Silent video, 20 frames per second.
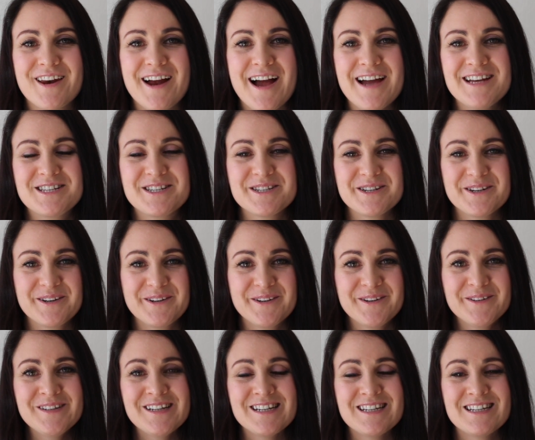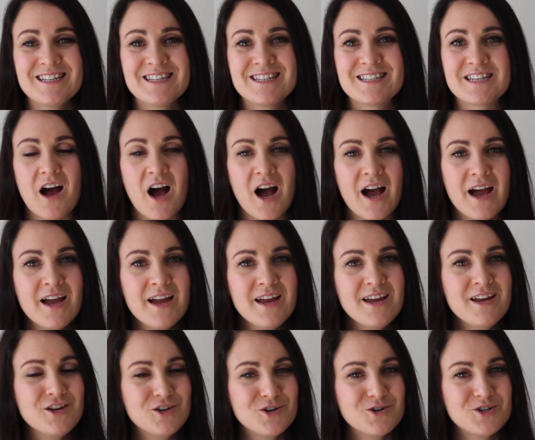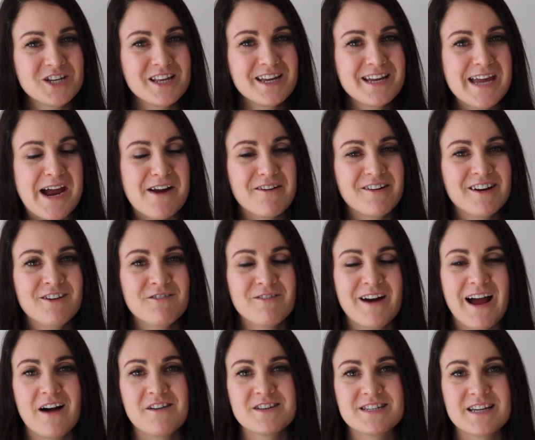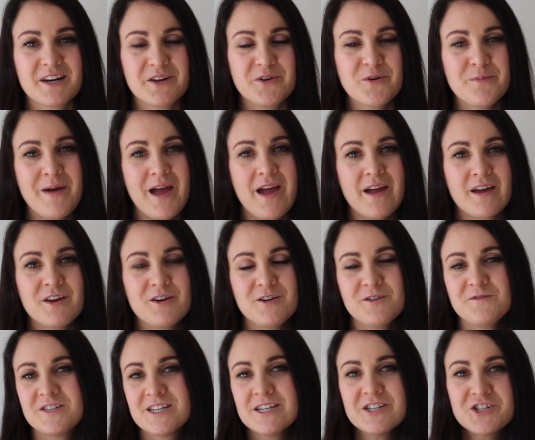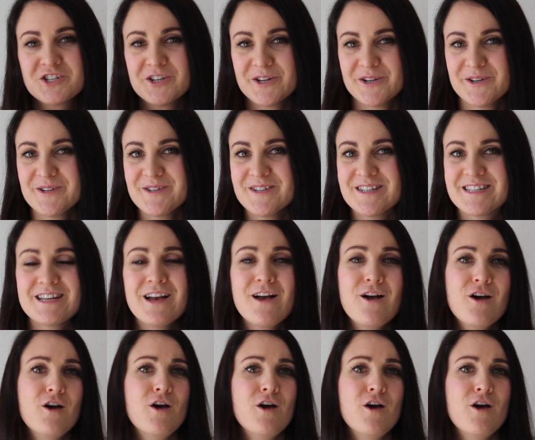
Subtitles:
that I do is I usually carry around a little packet of tissues